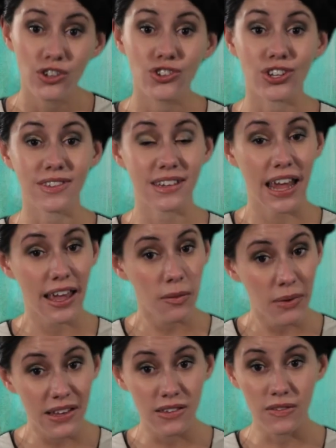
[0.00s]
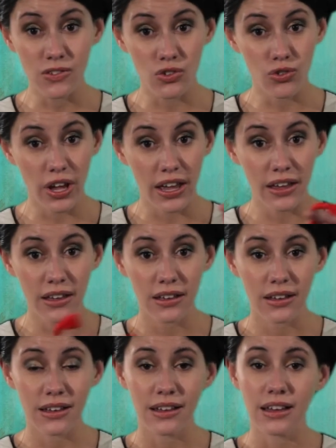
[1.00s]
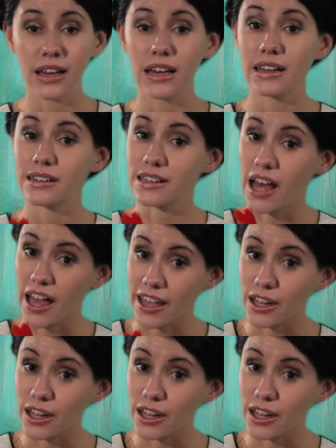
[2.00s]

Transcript: Just take a piece of string, tie